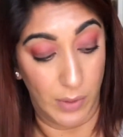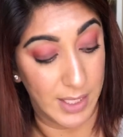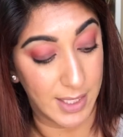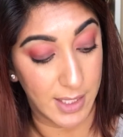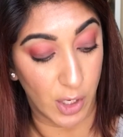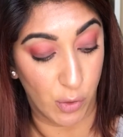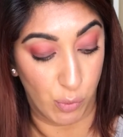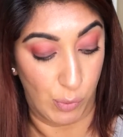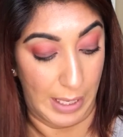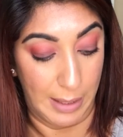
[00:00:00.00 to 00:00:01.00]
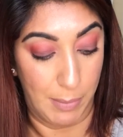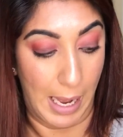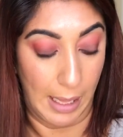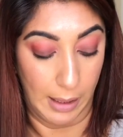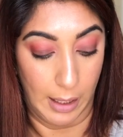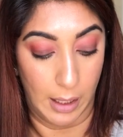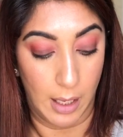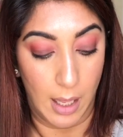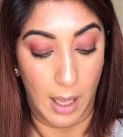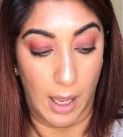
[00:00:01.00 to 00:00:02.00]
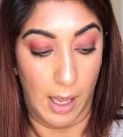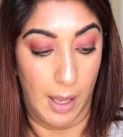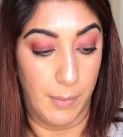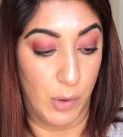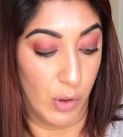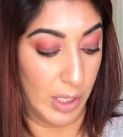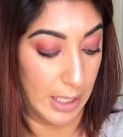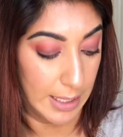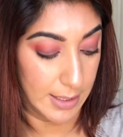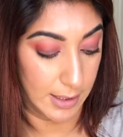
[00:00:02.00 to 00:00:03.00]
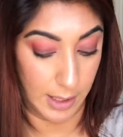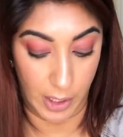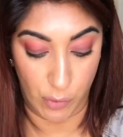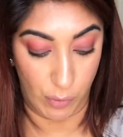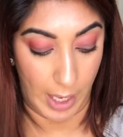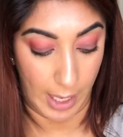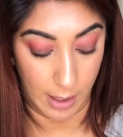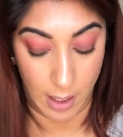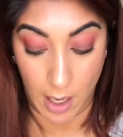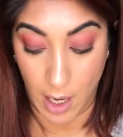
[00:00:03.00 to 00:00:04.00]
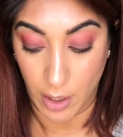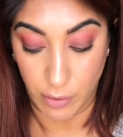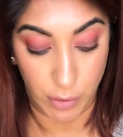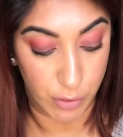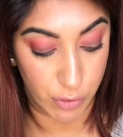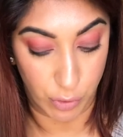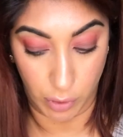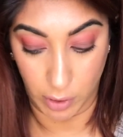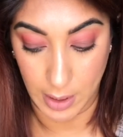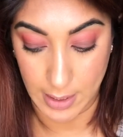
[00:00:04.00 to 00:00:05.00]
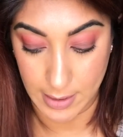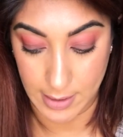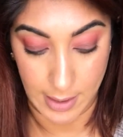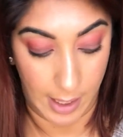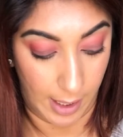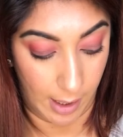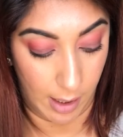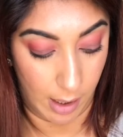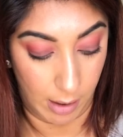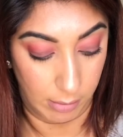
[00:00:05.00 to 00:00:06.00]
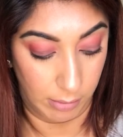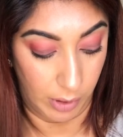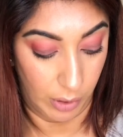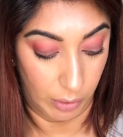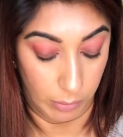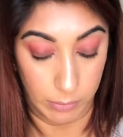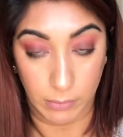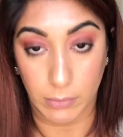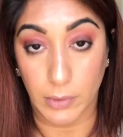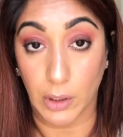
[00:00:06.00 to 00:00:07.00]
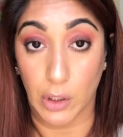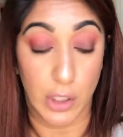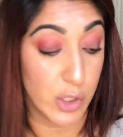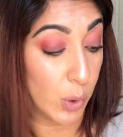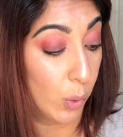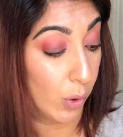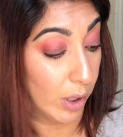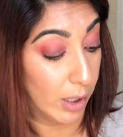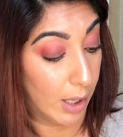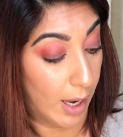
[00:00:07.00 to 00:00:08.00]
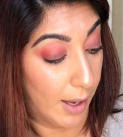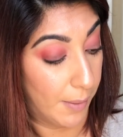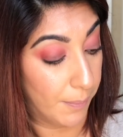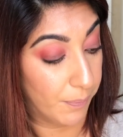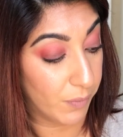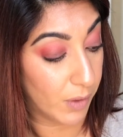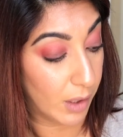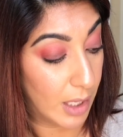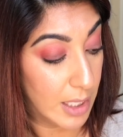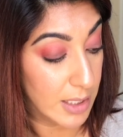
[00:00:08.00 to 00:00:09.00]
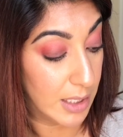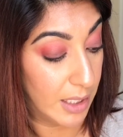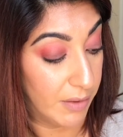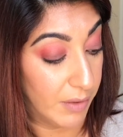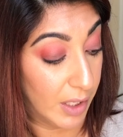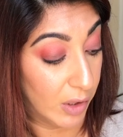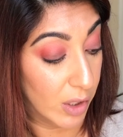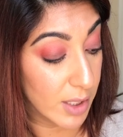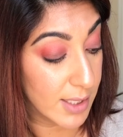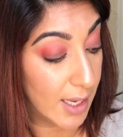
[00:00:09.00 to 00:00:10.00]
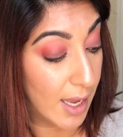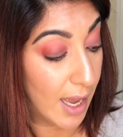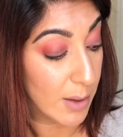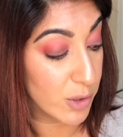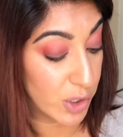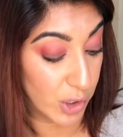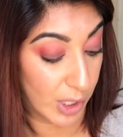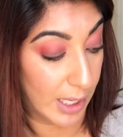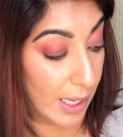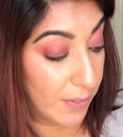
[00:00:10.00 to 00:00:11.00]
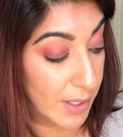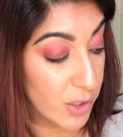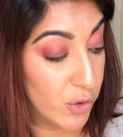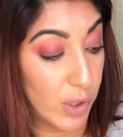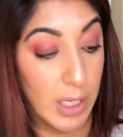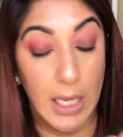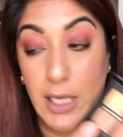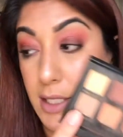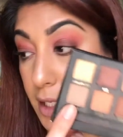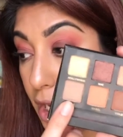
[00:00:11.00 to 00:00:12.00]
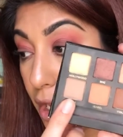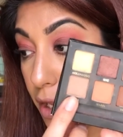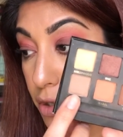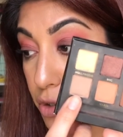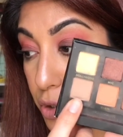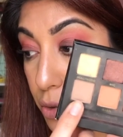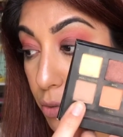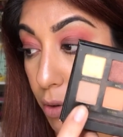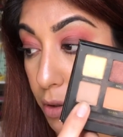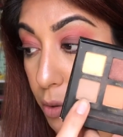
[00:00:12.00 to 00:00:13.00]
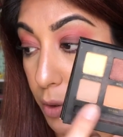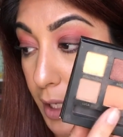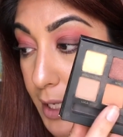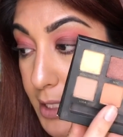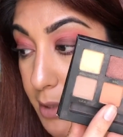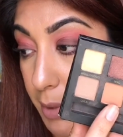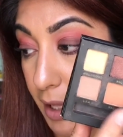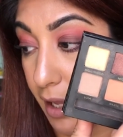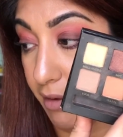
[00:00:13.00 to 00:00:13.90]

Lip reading: This is a great palette. You can easily create neutral day, looks, or easy evening looks. I was just looking at this. You could easily do Lula, Isabella,